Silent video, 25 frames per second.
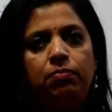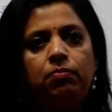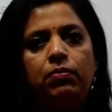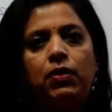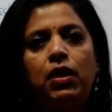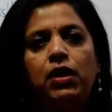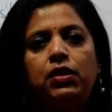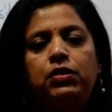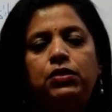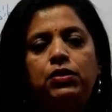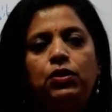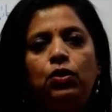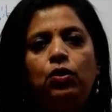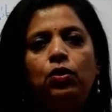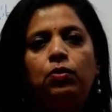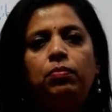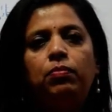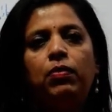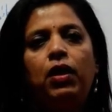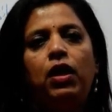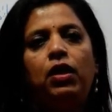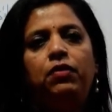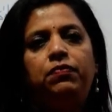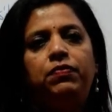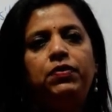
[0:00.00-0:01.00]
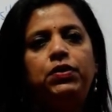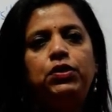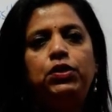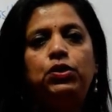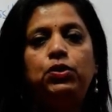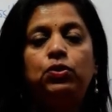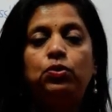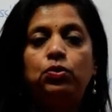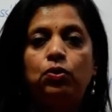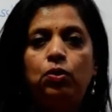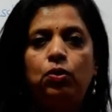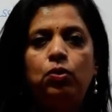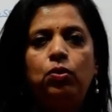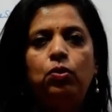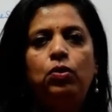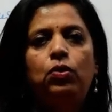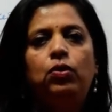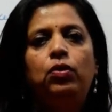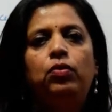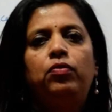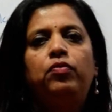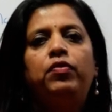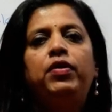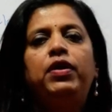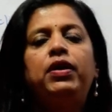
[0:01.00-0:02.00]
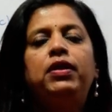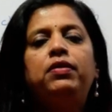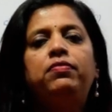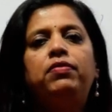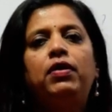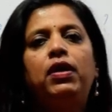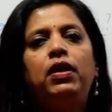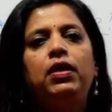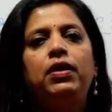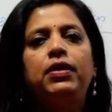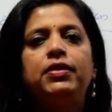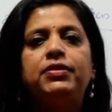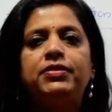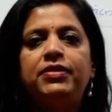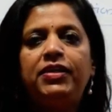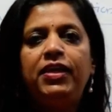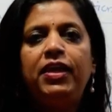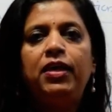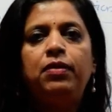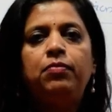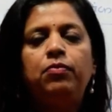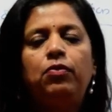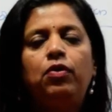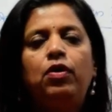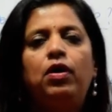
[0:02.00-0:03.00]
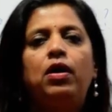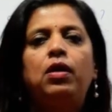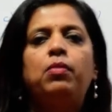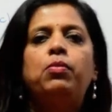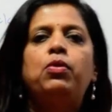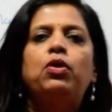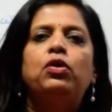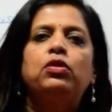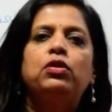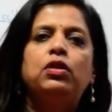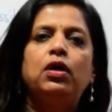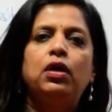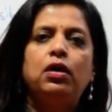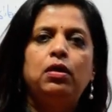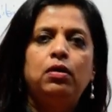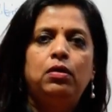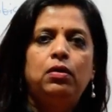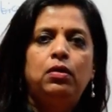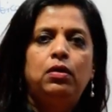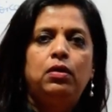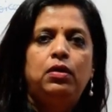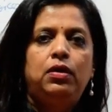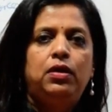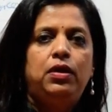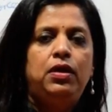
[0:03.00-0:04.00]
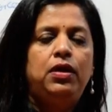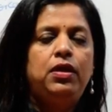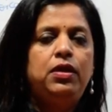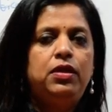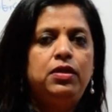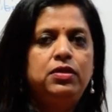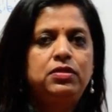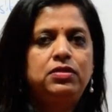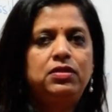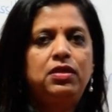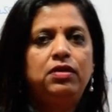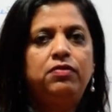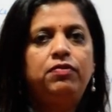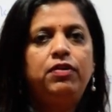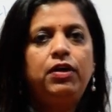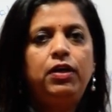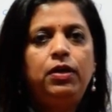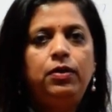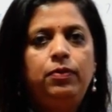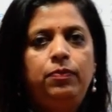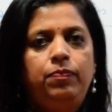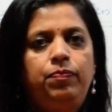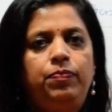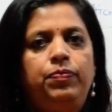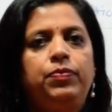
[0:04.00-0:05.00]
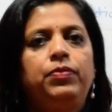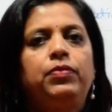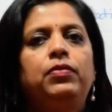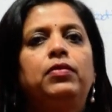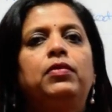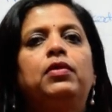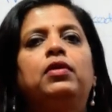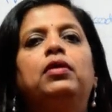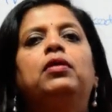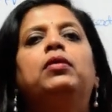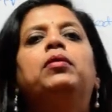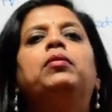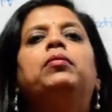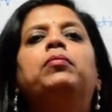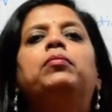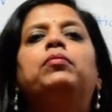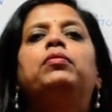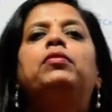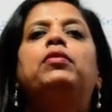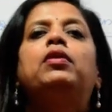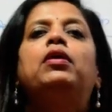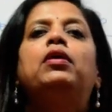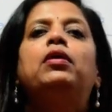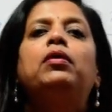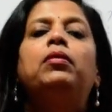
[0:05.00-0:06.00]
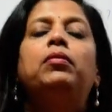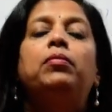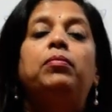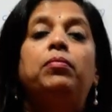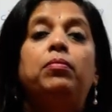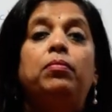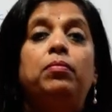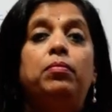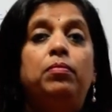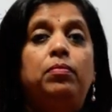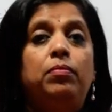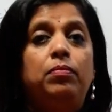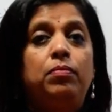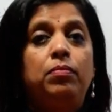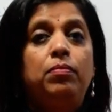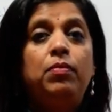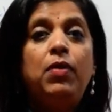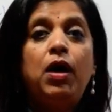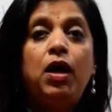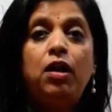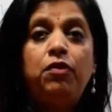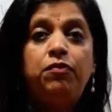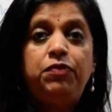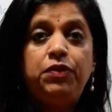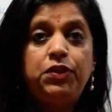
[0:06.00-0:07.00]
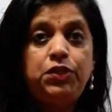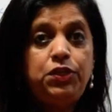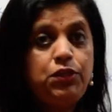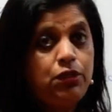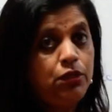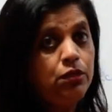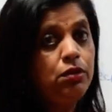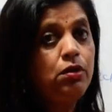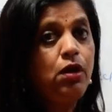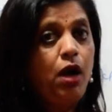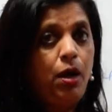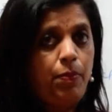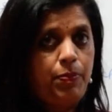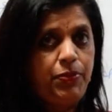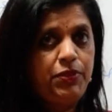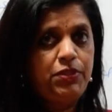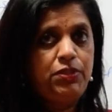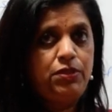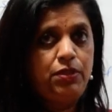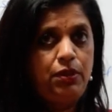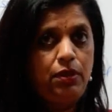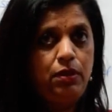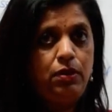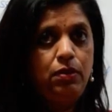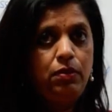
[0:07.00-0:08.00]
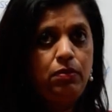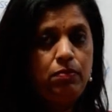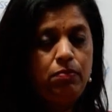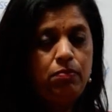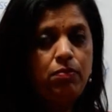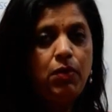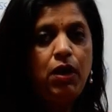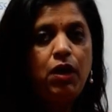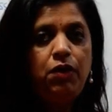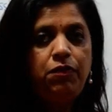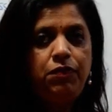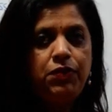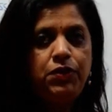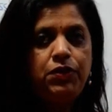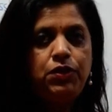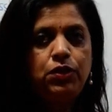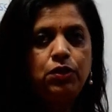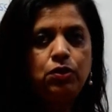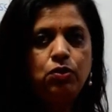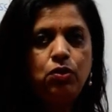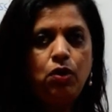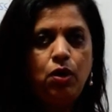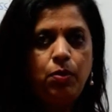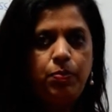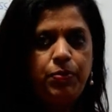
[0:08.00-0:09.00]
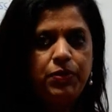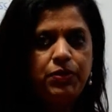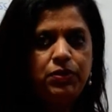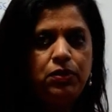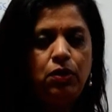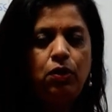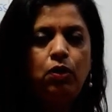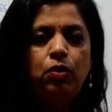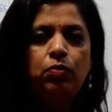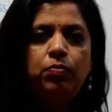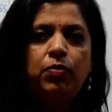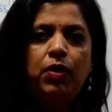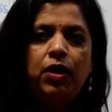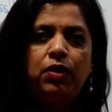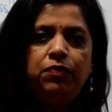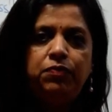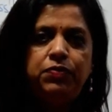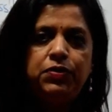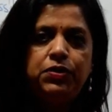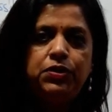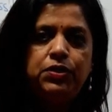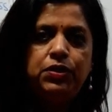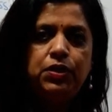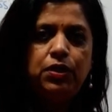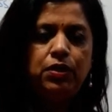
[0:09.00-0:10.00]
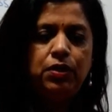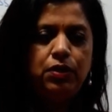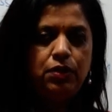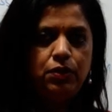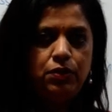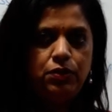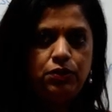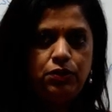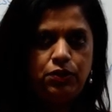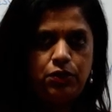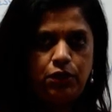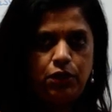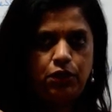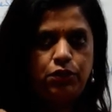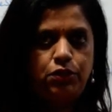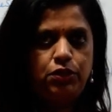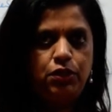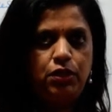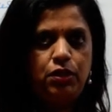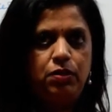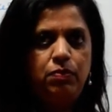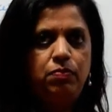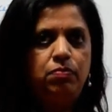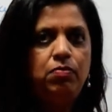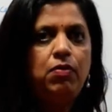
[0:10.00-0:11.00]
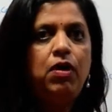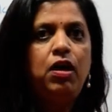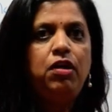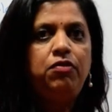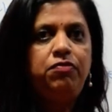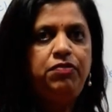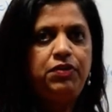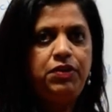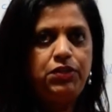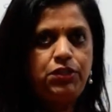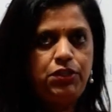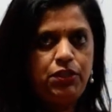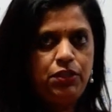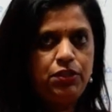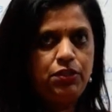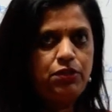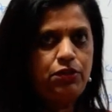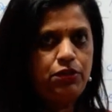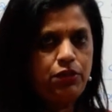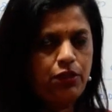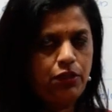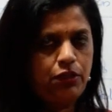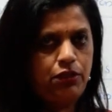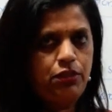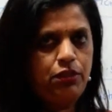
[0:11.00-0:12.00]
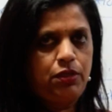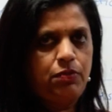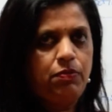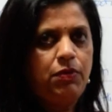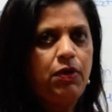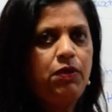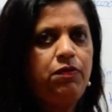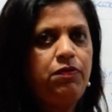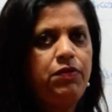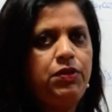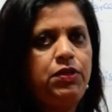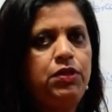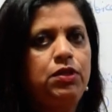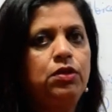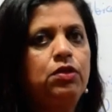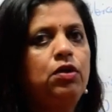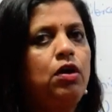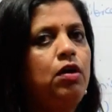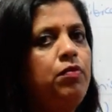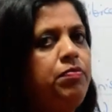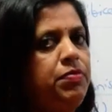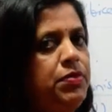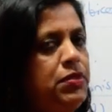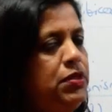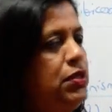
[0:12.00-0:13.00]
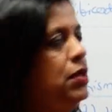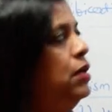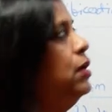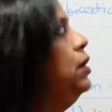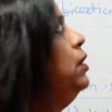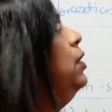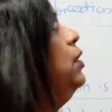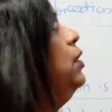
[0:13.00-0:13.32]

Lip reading: Marcello Malpighi, you know very well his name about he discovered the Malpighian corpuscle. Malpighian corpuscle or Malpighian structure. Malpighian structure, Malpighian corpuscle.